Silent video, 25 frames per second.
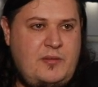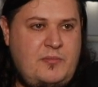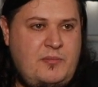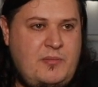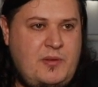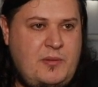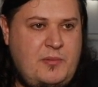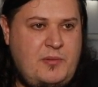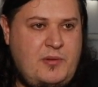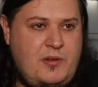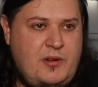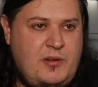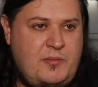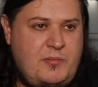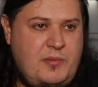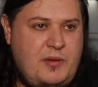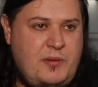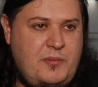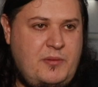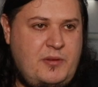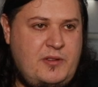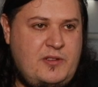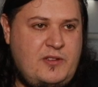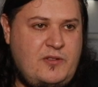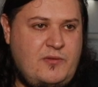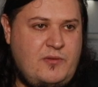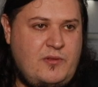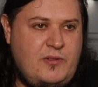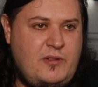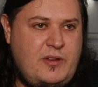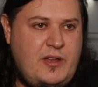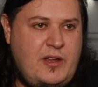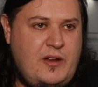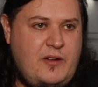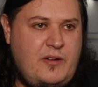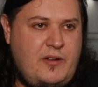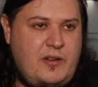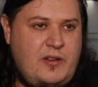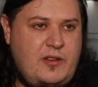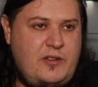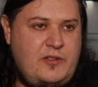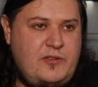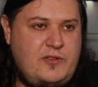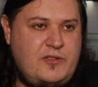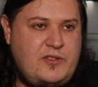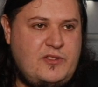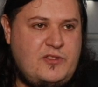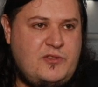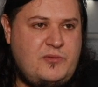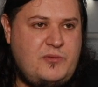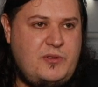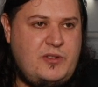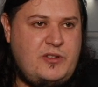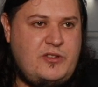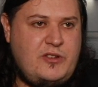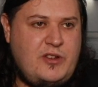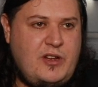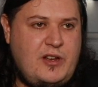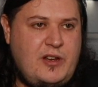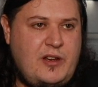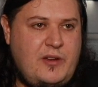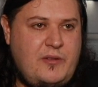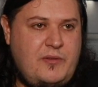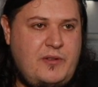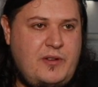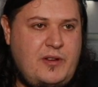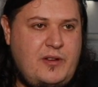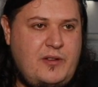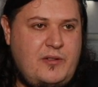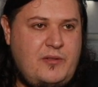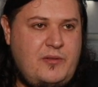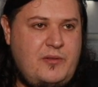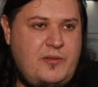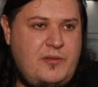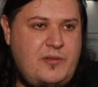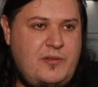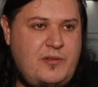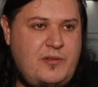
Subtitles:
Maybe it's the wrong area to use a switch, I don't know.